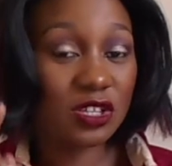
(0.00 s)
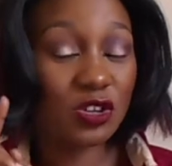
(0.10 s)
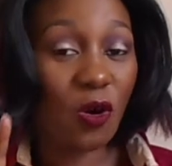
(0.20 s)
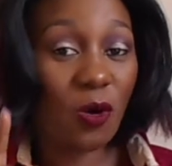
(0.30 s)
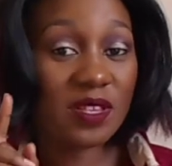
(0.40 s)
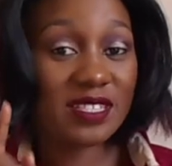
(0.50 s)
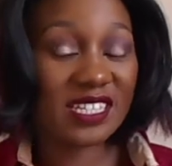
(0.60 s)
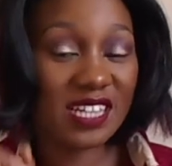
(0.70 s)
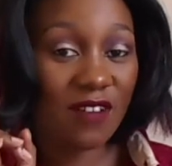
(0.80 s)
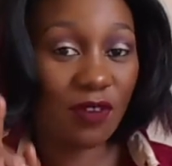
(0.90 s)
you always
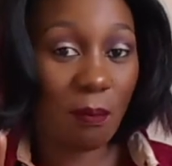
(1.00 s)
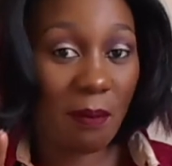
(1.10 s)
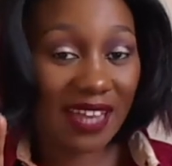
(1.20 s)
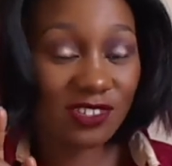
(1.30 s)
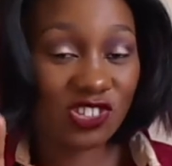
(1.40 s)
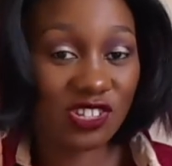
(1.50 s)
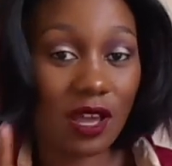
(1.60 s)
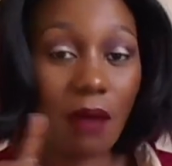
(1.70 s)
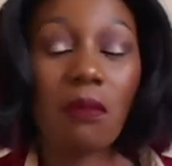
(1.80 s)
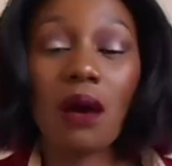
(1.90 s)
need to have a matte
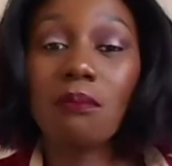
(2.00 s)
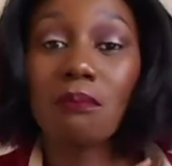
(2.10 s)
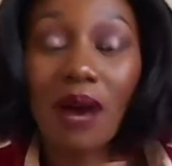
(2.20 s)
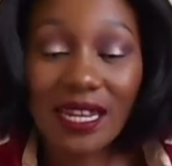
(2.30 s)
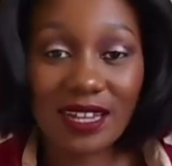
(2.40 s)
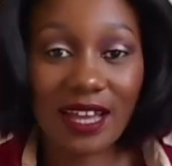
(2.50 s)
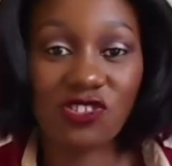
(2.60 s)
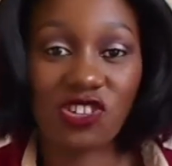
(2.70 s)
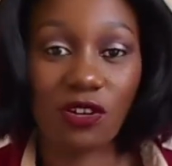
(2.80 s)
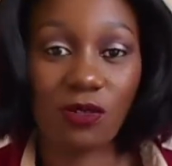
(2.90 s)

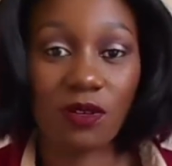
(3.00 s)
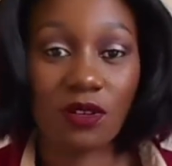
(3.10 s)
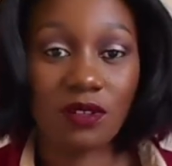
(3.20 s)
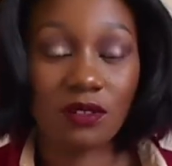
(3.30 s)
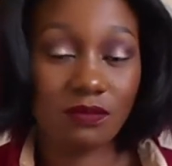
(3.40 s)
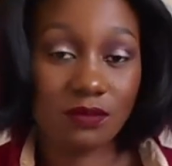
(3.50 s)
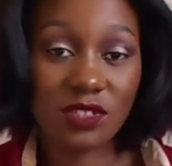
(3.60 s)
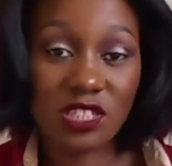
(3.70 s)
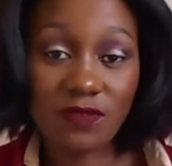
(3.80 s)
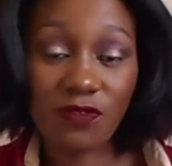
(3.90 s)
eyeshadow,
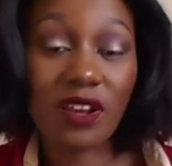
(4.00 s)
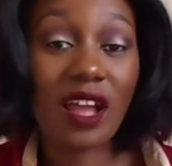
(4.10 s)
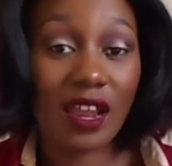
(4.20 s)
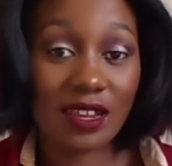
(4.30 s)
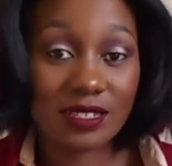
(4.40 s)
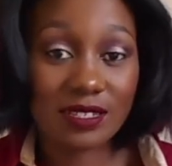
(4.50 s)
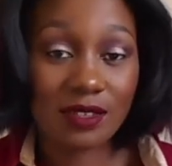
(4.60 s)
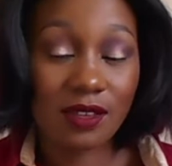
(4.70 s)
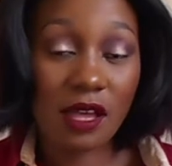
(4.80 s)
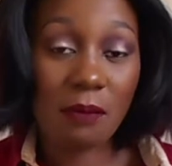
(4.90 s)
different colors.
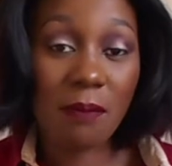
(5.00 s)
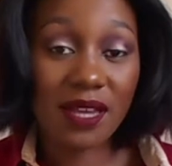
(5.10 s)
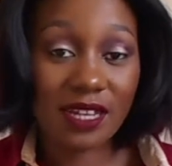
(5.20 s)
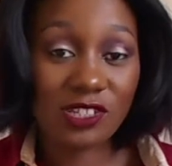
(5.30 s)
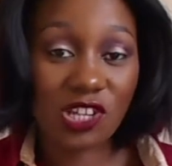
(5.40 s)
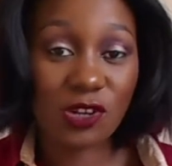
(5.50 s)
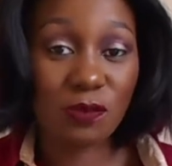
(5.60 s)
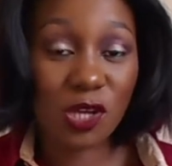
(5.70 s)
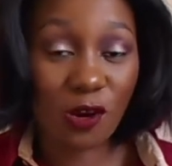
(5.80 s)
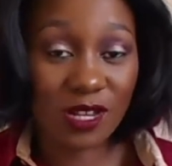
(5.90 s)
Matte eyeshadow
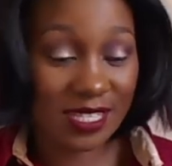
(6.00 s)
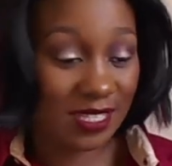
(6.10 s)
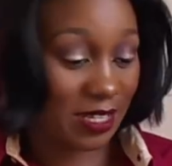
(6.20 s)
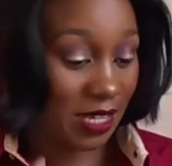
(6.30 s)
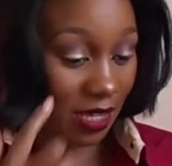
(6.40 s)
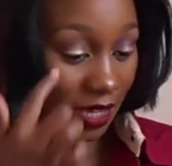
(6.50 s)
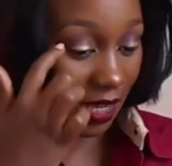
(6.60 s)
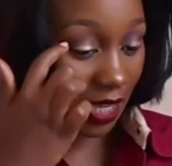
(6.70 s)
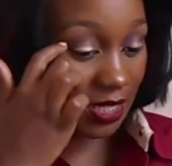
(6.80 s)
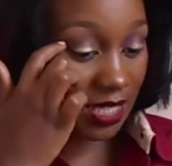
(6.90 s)
because
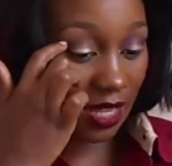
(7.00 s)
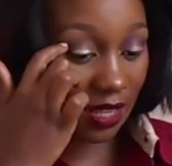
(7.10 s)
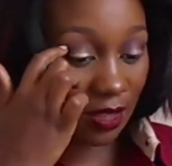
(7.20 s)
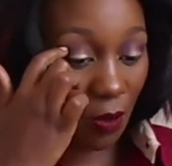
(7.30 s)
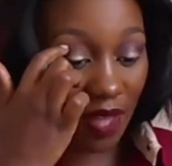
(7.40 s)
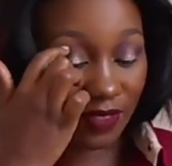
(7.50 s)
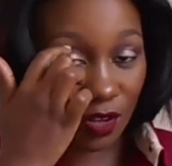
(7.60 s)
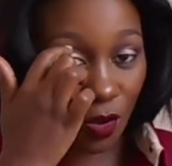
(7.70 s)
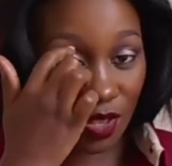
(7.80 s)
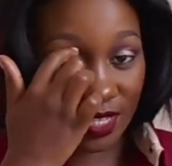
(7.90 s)
it's the one
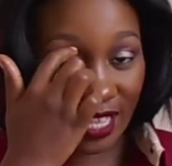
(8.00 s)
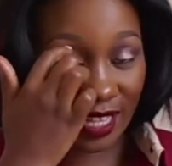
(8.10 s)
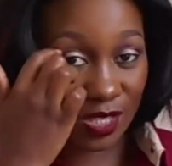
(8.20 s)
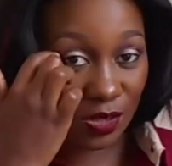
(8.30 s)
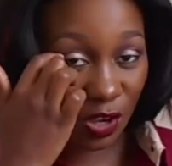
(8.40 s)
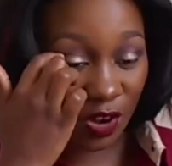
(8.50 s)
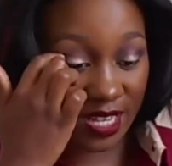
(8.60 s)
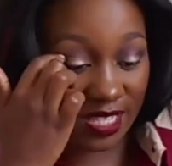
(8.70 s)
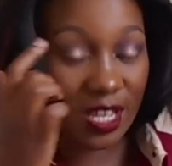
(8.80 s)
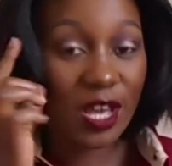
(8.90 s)
that goes into the
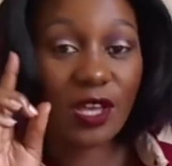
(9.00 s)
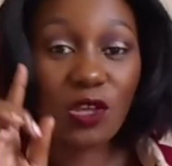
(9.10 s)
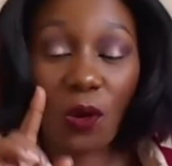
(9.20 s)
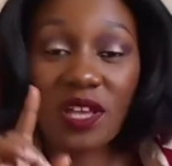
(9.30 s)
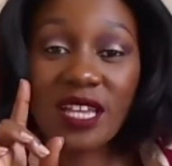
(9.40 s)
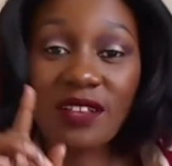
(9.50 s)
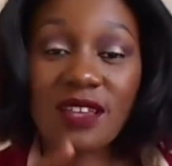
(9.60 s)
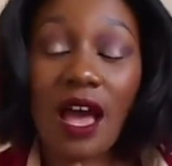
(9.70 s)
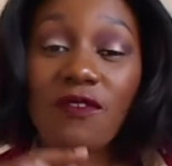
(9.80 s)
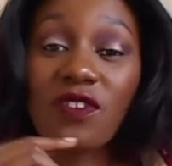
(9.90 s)
crease. You always have to
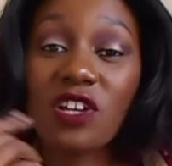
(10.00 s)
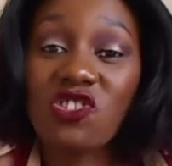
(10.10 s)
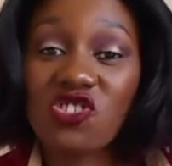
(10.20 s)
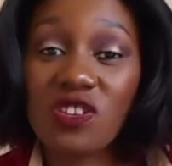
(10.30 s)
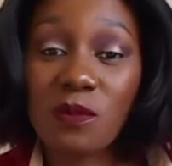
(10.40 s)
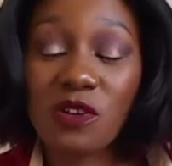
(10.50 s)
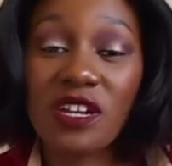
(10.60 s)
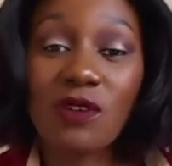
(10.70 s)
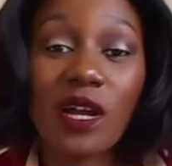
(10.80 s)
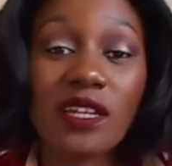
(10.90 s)
have a
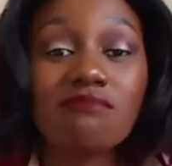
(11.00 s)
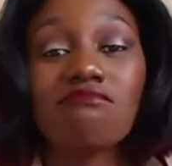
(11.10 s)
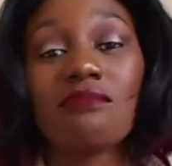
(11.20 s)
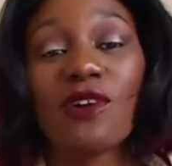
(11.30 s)
shimmery one